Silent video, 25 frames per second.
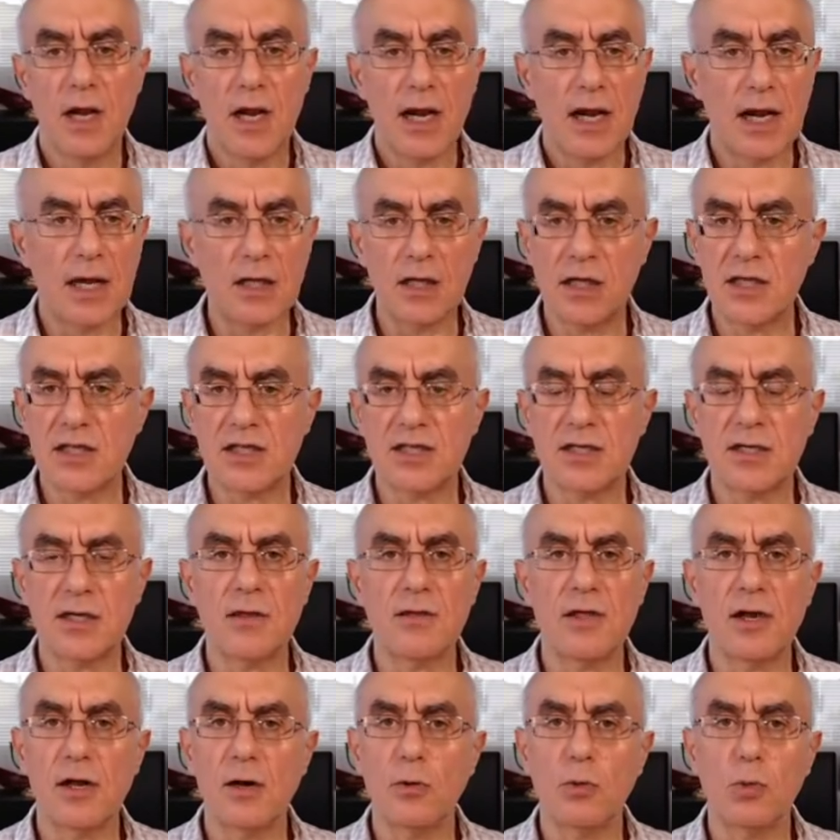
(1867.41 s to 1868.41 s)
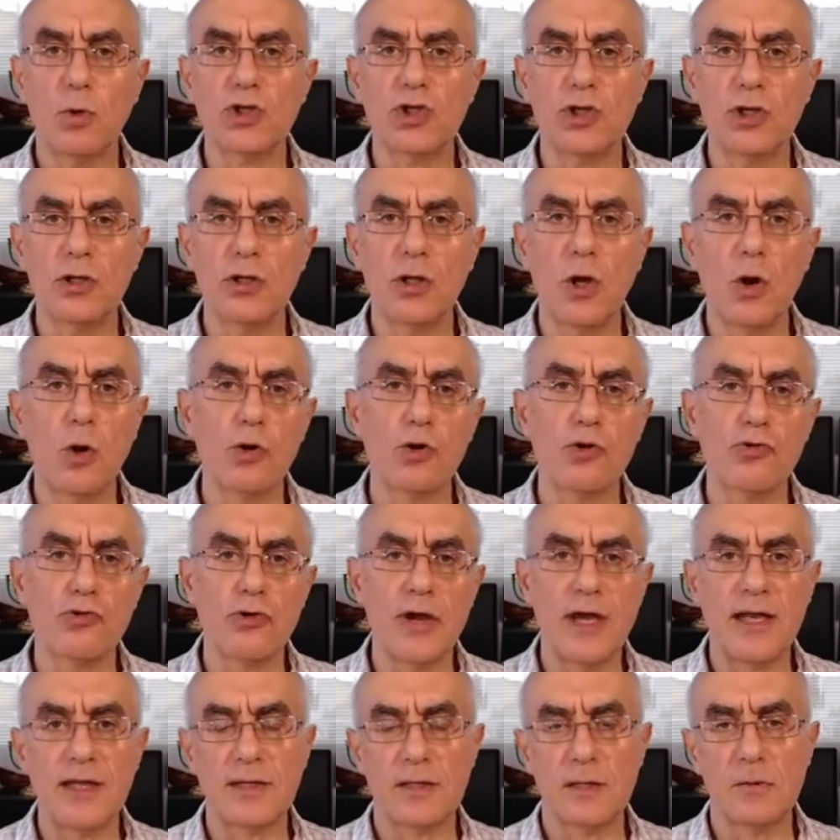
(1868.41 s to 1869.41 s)
And listen, there was no
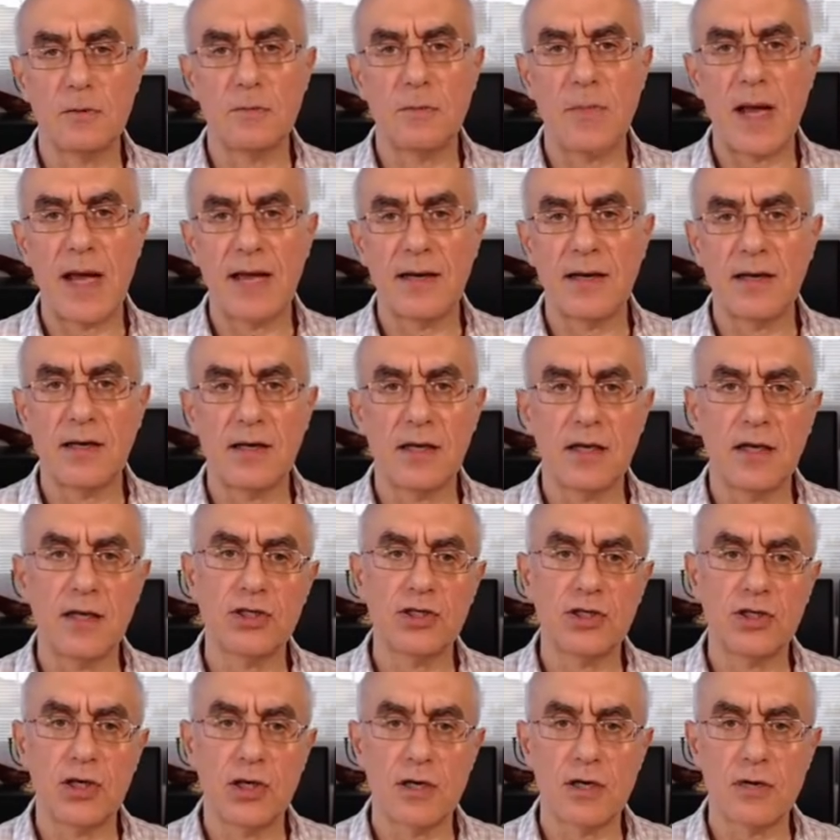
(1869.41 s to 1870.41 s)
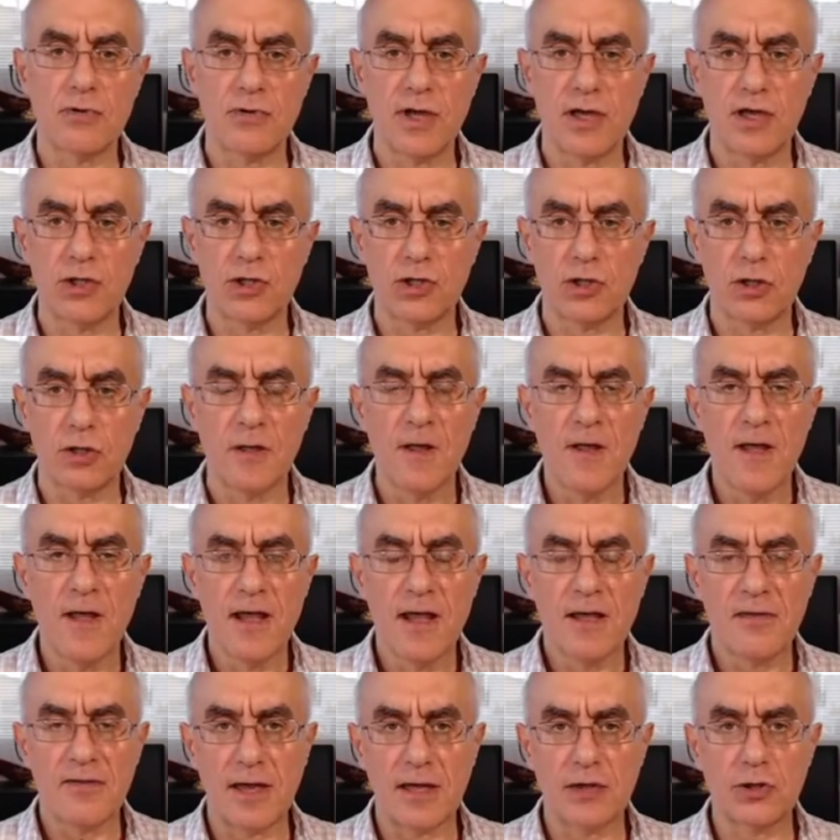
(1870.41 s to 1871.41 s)
greater man in his generation
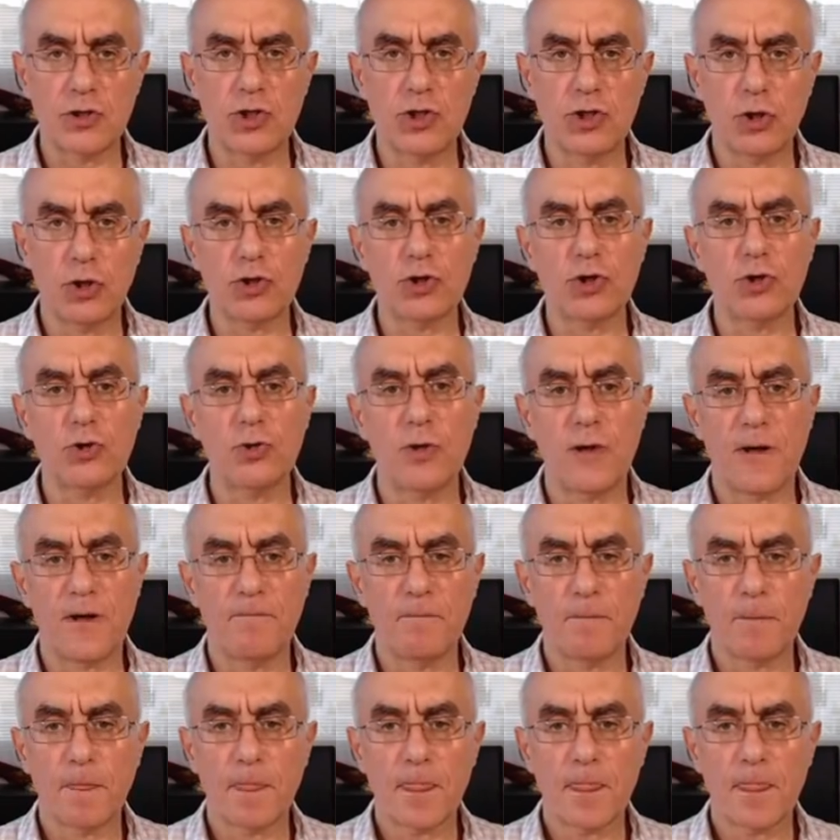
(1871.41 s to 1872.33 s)
than Joshua,